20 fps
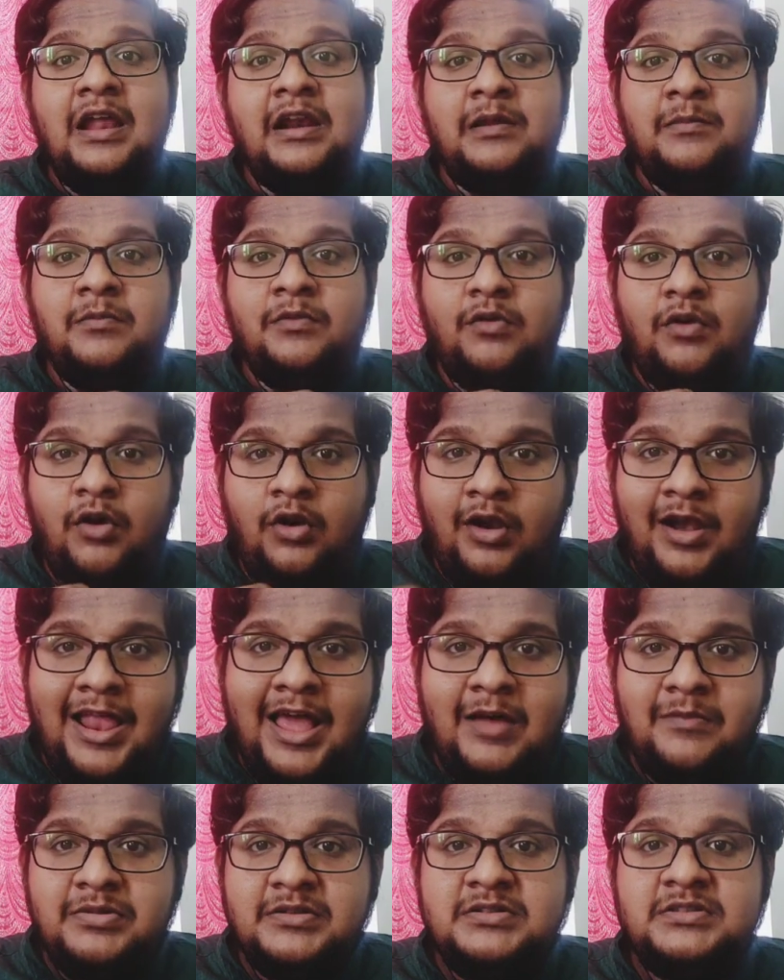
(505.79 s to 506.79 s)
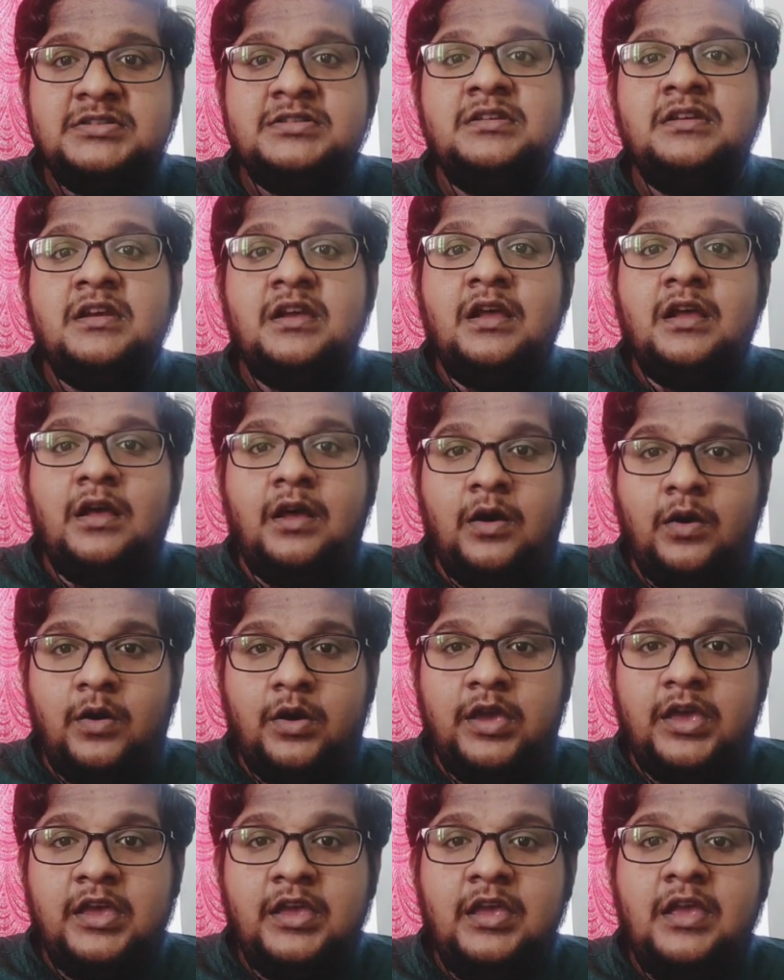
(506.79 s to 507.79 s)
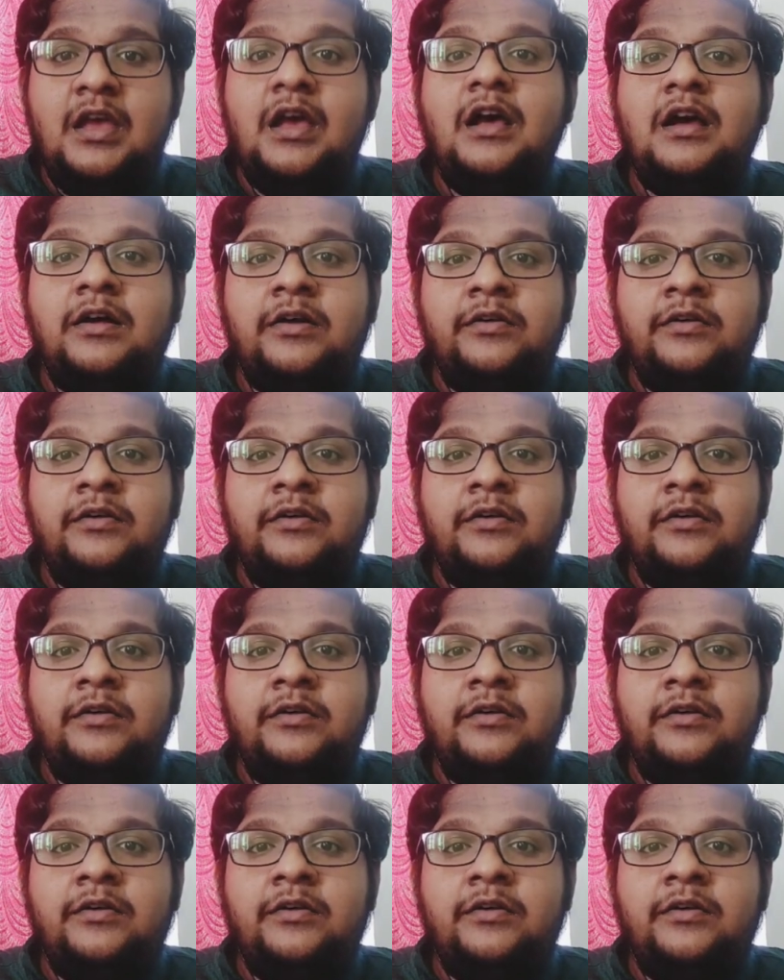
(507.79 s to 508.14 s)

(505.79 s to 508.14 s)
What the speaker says: remove all habits. Okay,